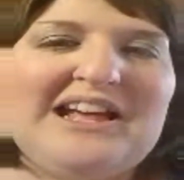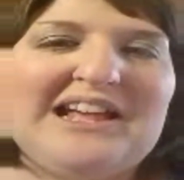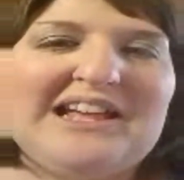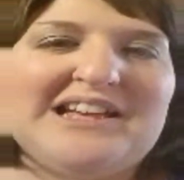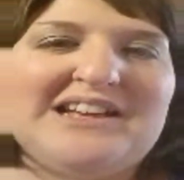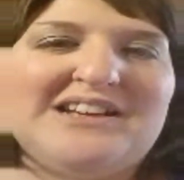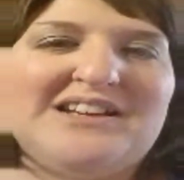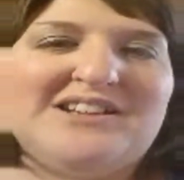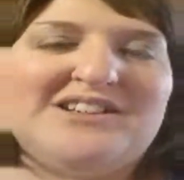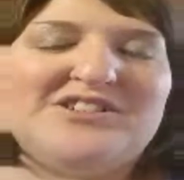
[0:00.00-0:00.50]

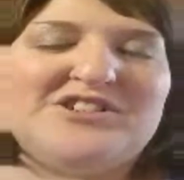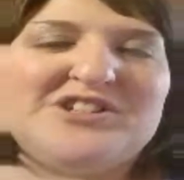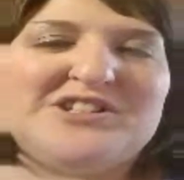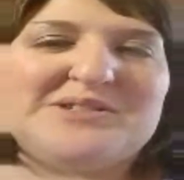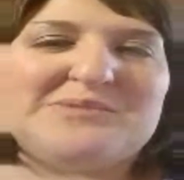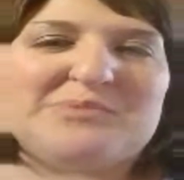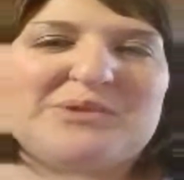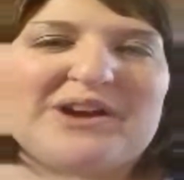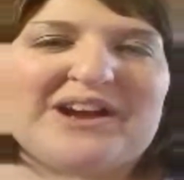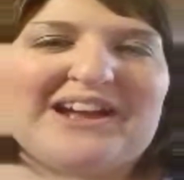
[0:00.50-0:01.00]
and
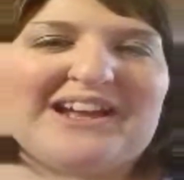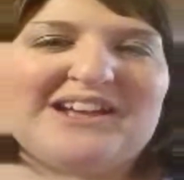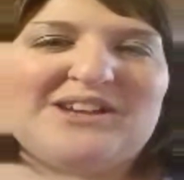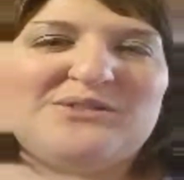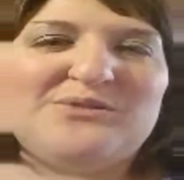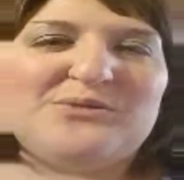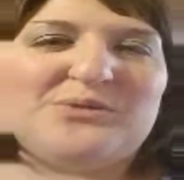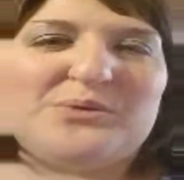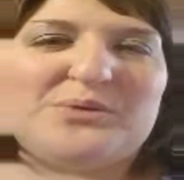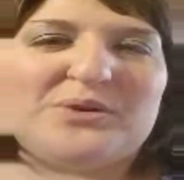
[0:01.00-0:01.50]
just
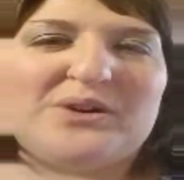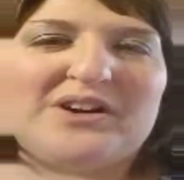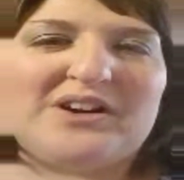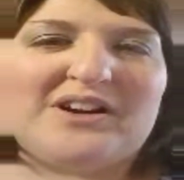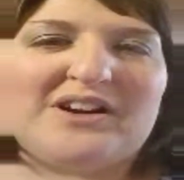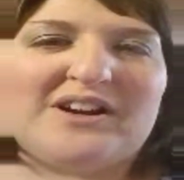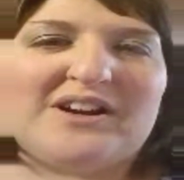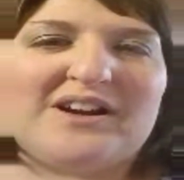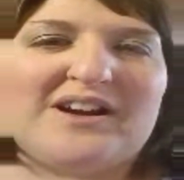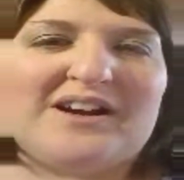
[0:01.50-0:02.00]
praying
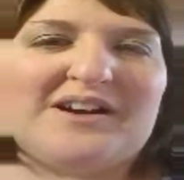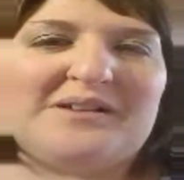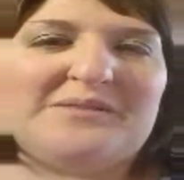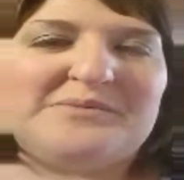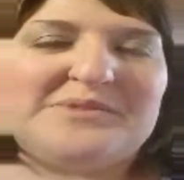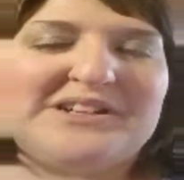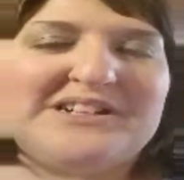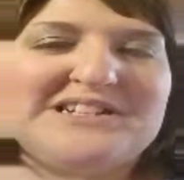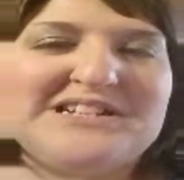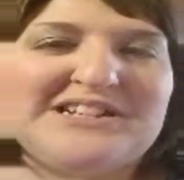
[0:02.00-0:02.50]
for
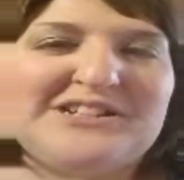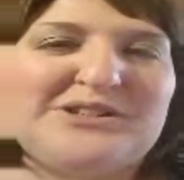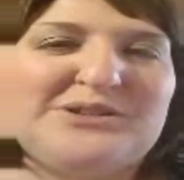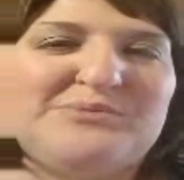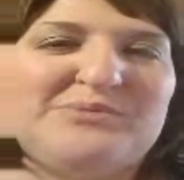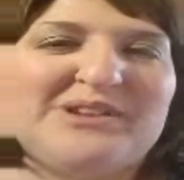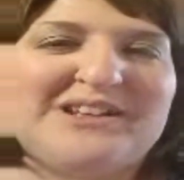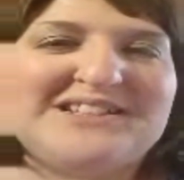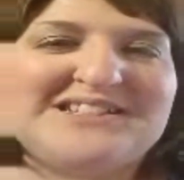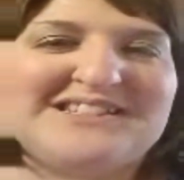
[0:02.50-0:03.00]
um,
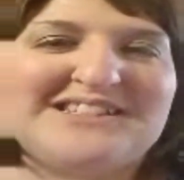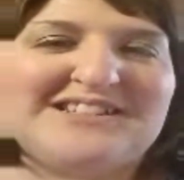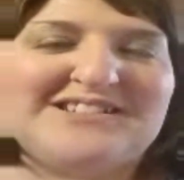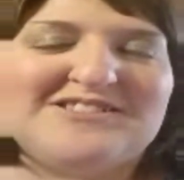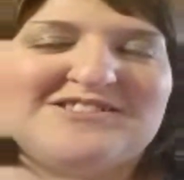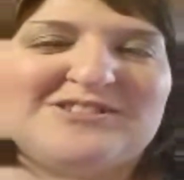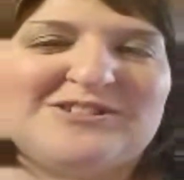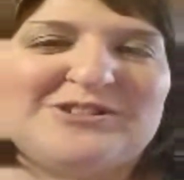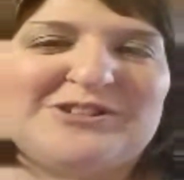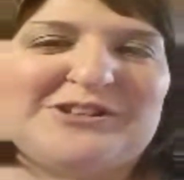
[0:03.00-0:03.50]
continued
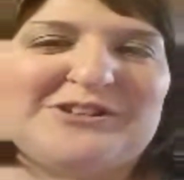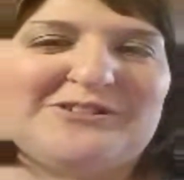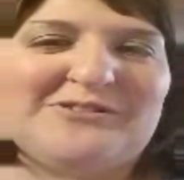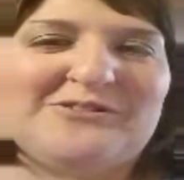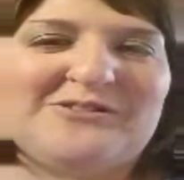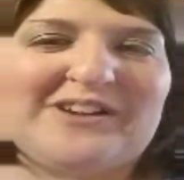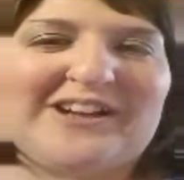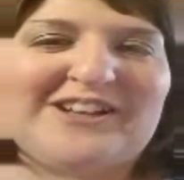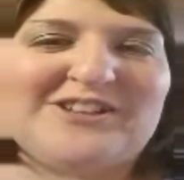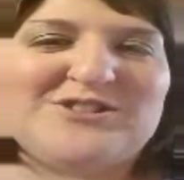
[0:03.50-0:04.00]
blessings on
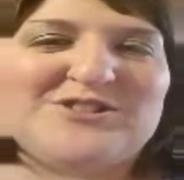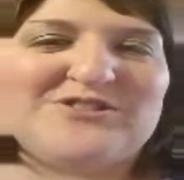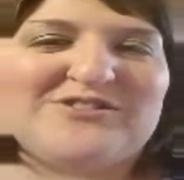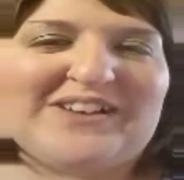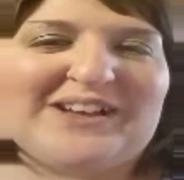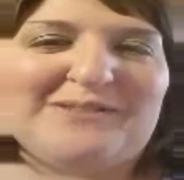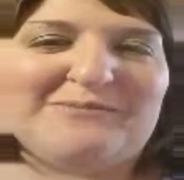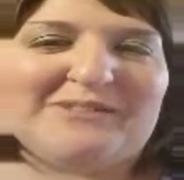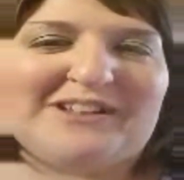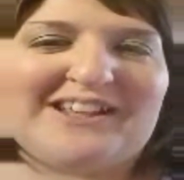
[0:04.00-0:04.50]
you and your
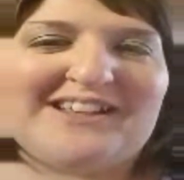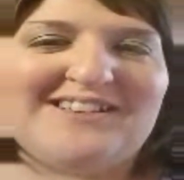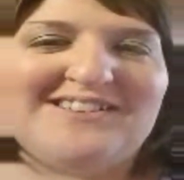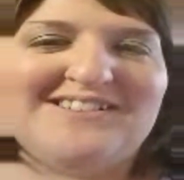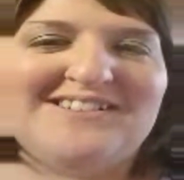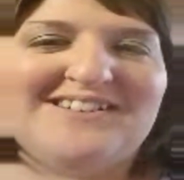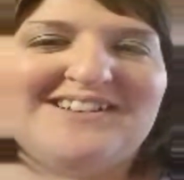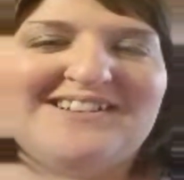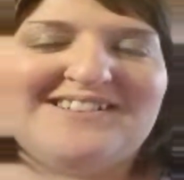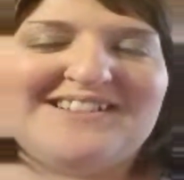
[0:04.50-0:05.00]
family.
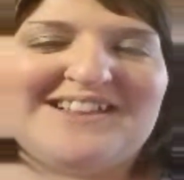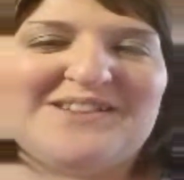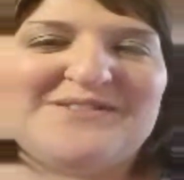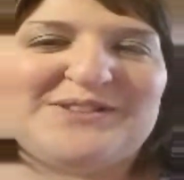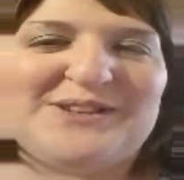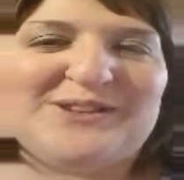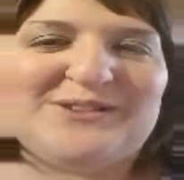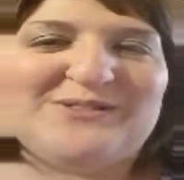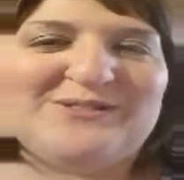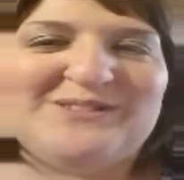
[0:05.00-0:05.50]
Love
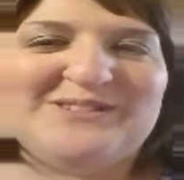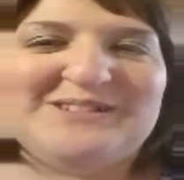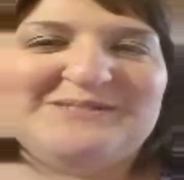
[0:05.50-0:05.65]
you.